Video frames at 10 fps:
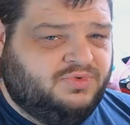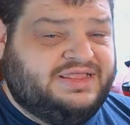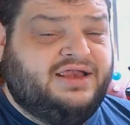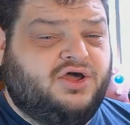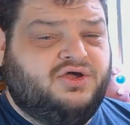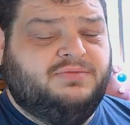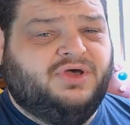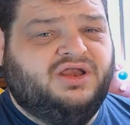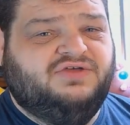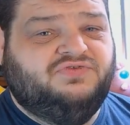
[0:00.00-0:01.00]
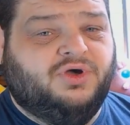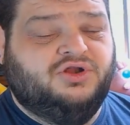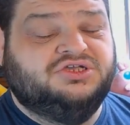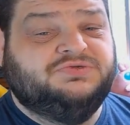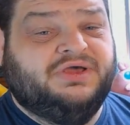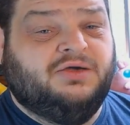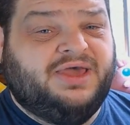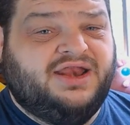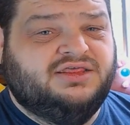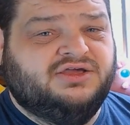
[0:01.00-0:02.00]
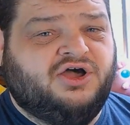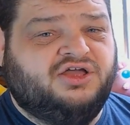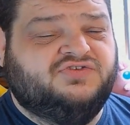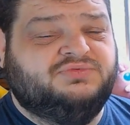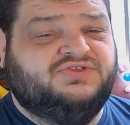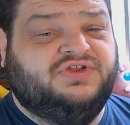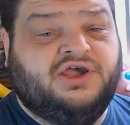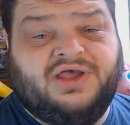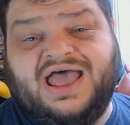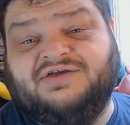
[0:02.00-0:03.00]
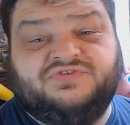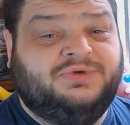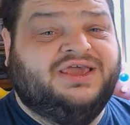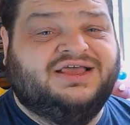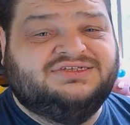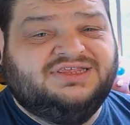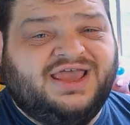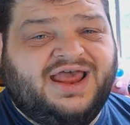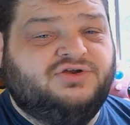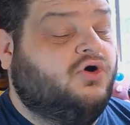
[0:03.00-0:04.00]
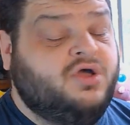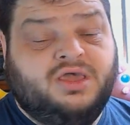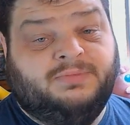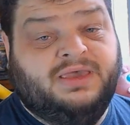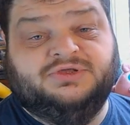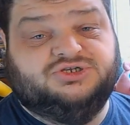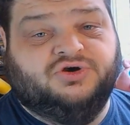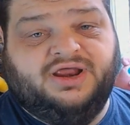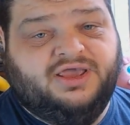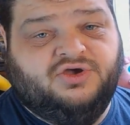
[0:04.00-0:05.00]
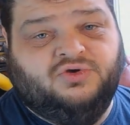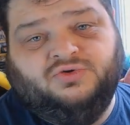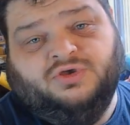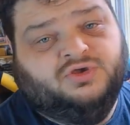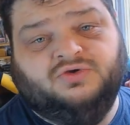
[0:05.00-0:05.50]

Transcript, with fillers: With that note in mind, if you are looking to pick up any of the cards from this video after we get to the end, or maybe during it, who